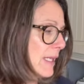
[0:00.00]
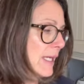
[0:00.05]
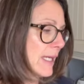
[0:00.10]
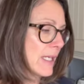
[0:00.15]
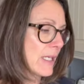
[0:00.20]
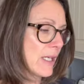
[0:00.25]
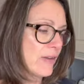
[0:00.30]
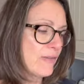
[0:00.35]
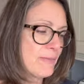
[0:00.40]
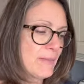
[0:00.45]

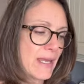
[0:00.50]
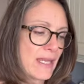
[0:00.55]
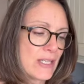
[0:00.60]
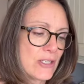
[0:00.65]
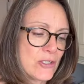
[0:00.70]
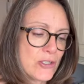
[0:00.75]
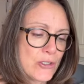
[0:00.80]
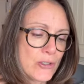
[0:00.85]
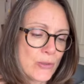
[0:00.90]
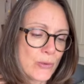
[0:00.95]
and I've
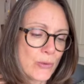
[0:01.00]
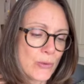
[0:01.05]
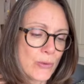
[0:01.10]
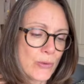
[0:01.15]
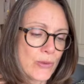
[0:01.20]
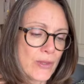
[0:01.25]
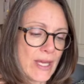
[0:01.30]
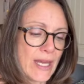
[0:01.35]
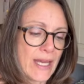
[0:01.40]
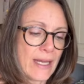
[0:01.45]
made sure
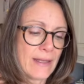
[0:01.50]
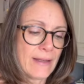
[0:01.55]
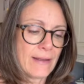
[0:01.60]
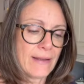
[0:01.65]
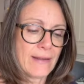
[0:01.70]
that